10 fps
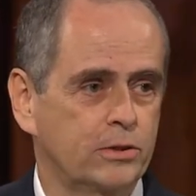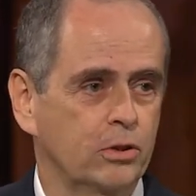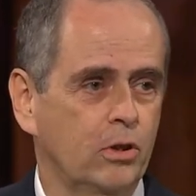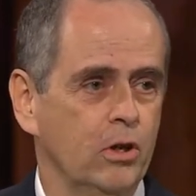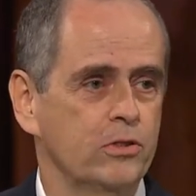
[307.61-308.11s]
to
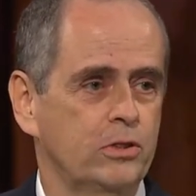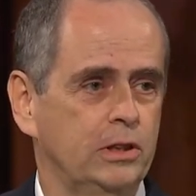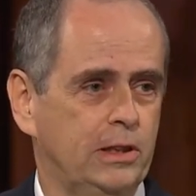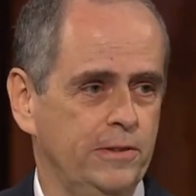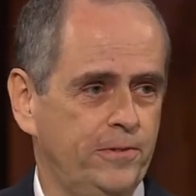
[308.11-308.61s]

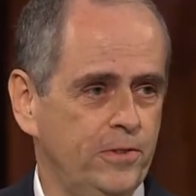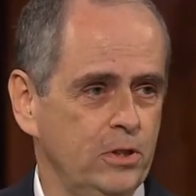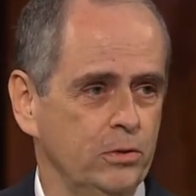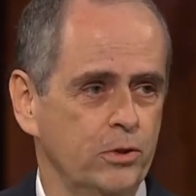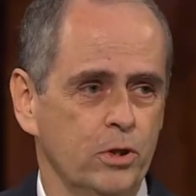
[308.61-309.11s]
constantly
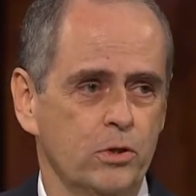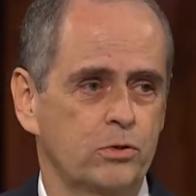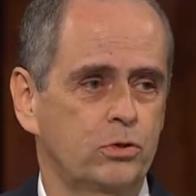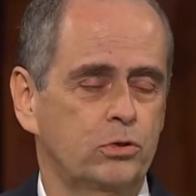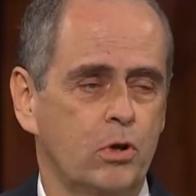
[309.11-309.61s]
feel those
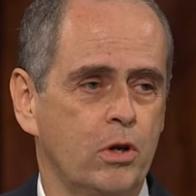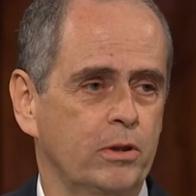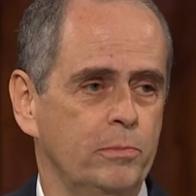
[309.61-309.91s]
strong